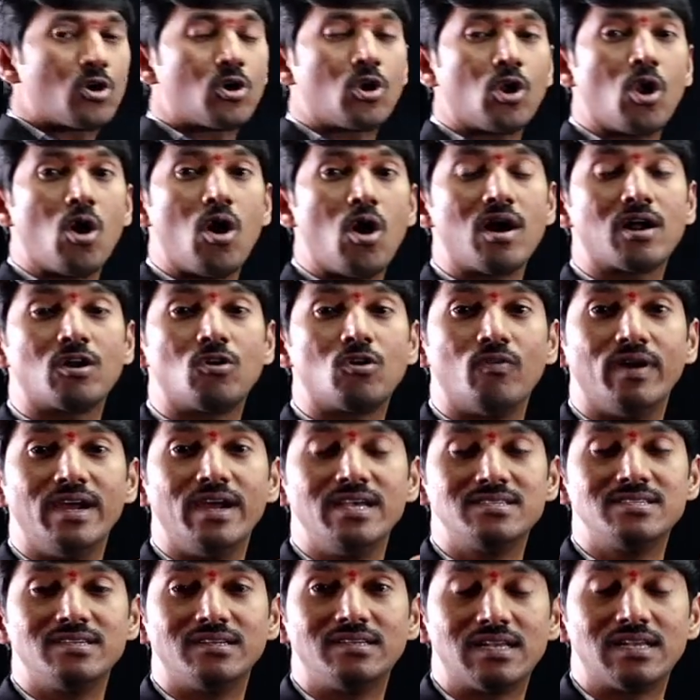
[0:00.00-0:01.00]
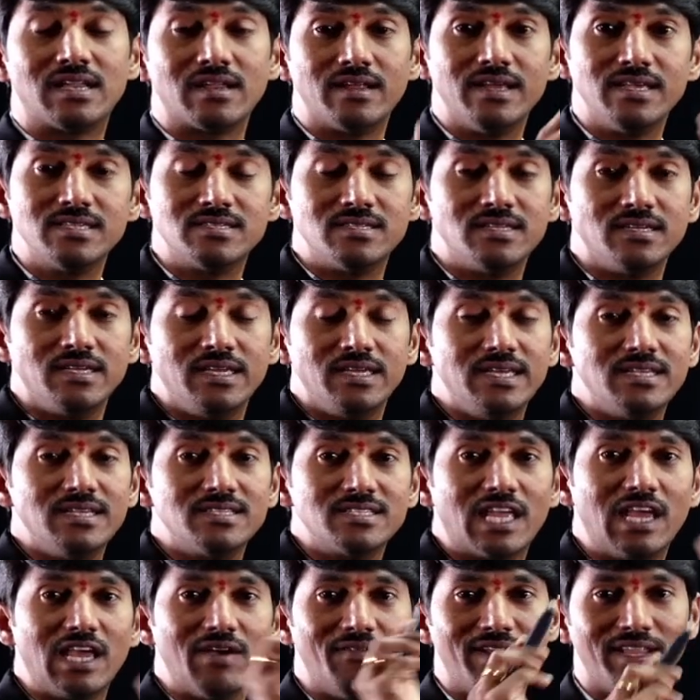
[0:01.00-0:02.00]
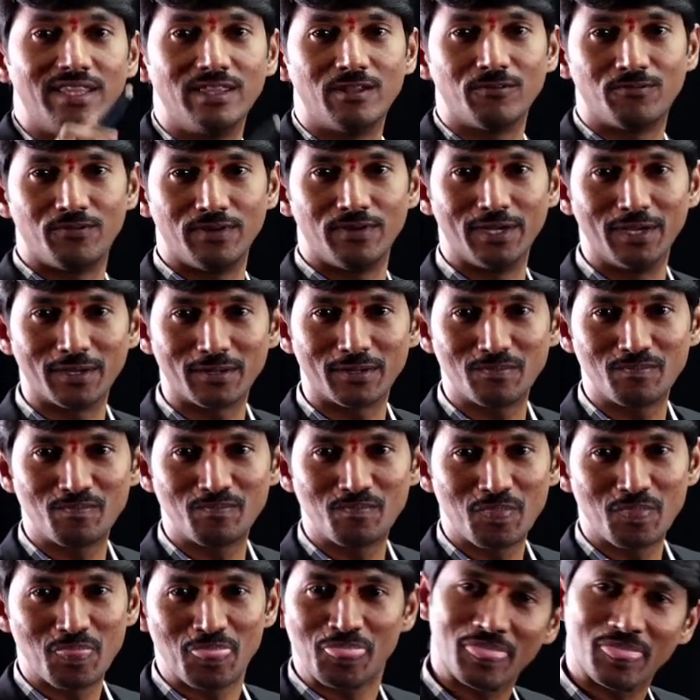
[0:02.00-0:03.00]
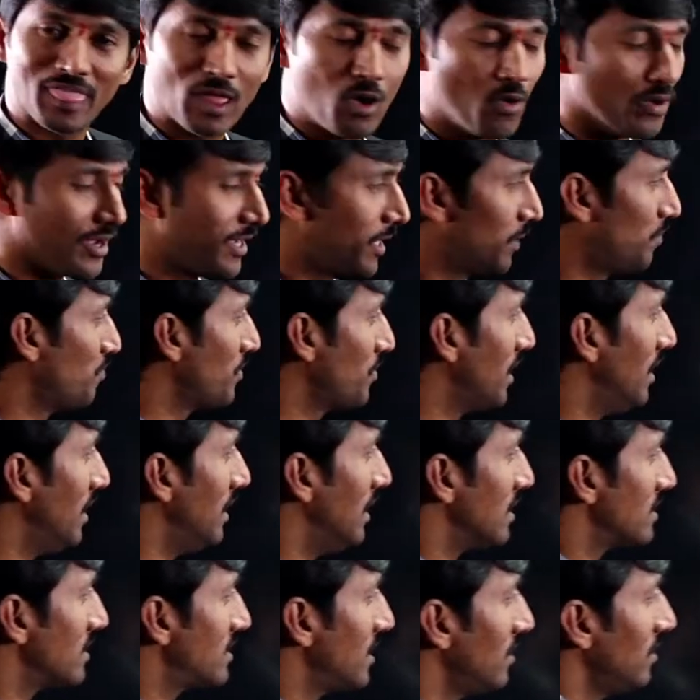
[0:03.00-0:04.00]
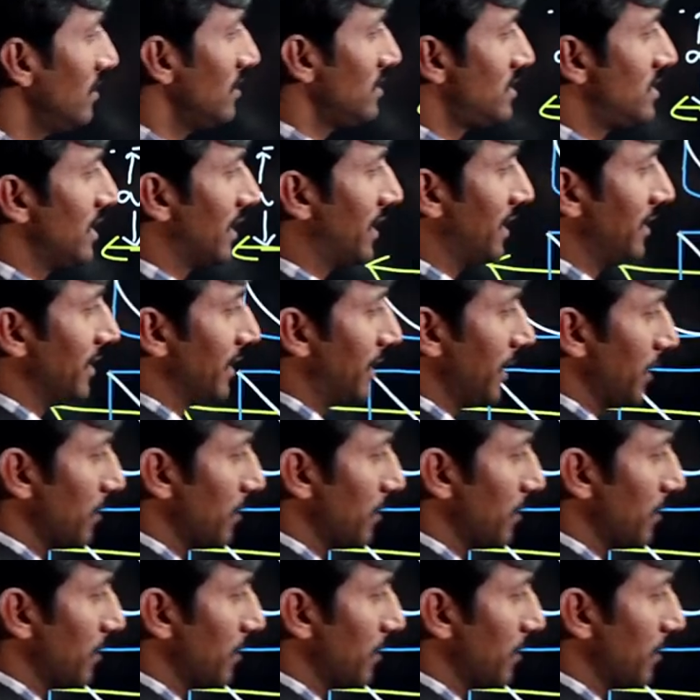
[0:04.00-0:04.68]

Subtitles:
clockwise tracing is given in the figure. Okay. Sir, check it